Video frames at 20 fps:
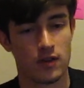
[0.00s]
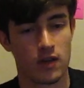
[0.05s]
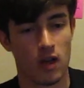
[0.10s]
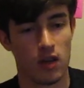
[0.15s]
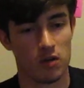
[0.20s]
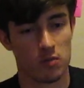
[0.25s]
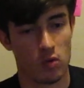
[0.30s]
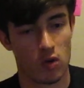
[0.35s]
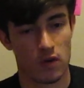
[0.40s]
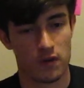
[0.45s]

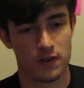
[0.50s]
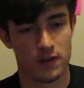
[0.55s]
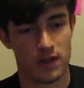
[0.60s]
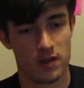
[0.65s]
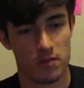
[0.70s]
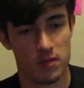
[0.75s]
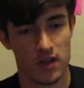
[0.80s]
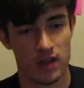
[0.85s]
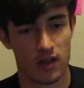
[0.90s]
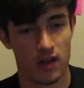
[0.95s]
Color morphs
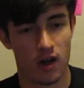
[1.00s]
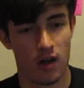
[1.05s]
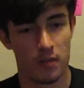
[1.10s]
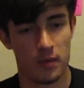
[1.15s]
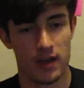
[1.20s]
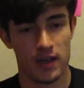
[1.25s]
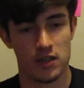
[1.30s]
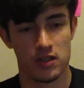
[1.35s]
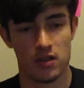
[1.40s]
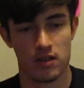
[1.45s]
can be a
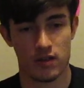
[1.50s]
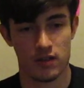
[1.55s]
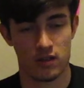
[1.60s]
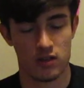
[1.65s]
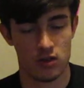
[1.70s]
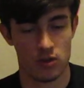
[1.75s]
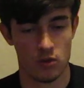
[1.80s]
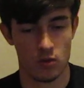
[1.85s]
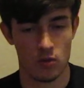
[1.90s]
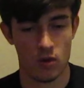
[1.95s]
combination of the
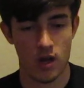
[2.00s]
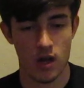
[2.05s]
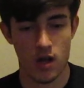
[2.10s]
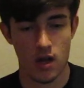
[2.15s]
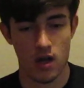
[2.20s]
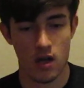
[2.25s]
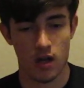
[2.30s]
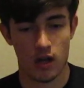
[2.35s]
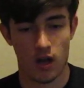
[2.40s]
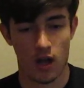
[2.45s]
two.
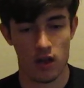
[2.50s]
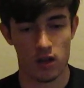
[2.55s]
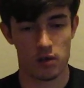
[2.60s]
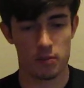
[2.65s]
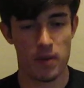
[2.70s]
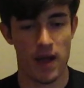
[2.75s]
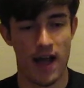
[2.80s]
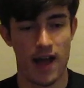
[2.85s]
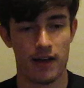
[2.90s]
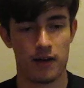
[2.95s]
Color
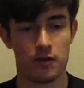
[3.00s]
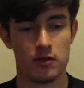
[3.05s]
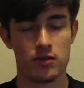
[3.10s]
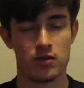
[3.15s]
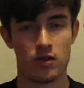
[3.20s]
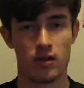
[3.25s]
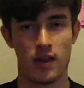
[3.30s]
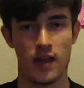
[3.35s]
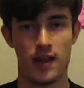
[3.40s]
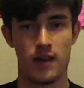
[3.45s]
patterns
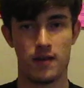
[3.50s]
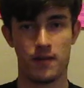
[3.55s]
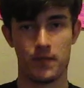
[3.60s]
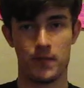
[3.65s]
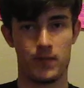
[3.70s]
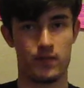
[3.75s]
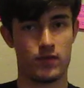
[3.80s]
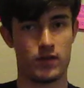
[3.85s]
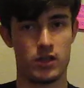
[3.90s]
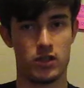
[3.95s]
are like
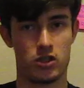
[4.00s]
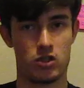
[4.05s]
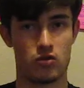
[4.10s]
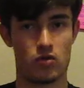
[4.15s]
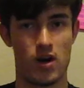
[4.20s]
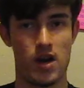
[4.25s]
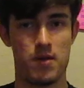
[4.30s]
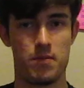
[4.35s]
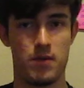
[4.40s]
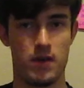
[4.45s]
the
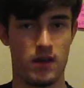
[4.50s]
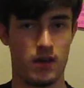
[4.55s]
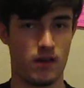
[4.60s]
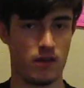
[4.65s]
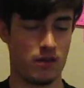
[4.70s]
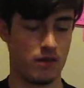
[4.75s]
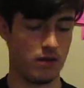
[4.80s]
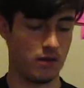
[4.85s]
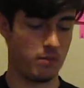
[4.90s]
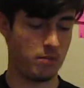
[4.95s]
striping,
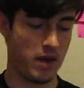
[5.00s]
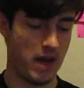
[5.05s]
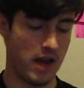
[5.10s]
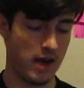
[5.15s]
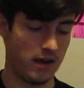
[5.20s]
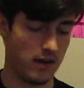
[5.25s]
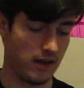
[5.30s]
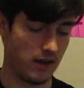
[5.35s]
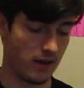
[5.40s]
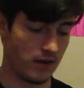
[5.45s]
the
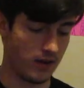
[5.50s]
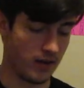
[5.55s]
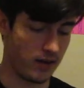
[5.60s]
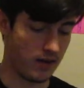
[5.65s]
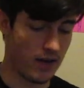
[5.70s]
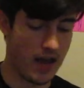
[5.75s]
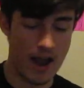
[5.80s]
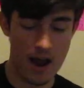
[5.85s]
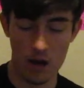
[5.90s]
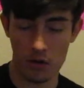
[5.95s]
banding, and then
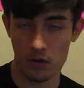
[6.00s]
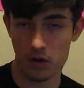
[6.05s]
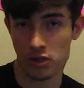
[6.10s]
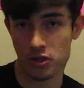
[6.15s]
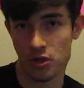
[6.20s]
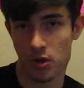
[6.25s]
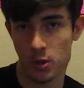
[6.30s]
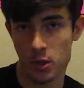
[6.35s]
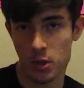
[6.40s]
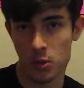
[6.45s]
now to
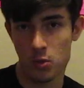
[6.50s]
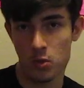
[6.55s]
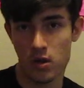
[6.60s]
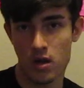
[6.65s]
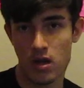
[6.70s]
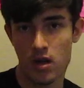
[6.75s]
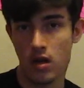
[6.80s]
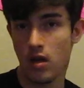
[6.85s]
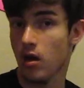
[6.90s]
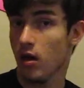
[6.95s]
show you
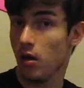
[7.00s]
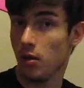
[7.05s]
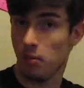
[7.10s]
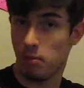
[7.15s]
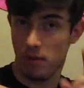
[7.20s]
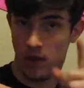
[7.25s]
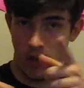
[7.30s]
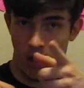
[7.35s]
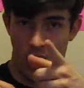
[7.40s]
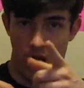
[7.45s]

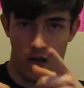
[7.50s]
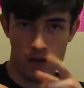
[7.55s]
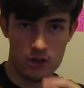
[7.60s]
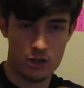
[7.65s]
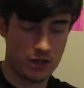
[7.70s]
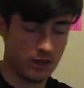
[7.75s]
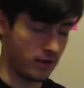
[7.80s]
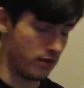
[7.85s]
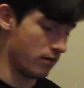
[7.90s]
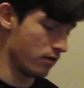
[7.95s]

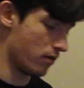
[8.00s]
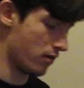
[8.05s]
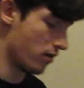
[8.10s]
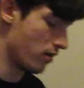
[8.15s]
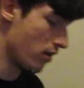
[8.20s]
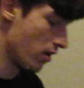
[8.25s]
blotches.